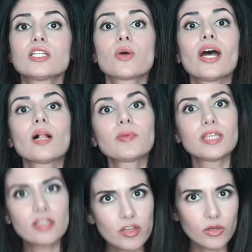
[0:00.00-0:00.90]
to help
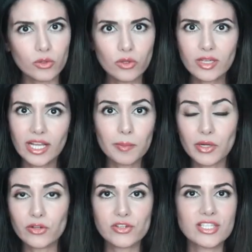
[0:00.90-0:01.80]
you get a
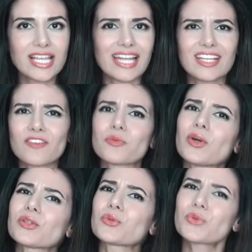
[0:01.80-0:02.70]
better understanding of
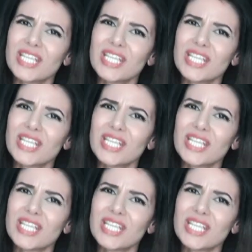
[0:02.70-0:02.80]
what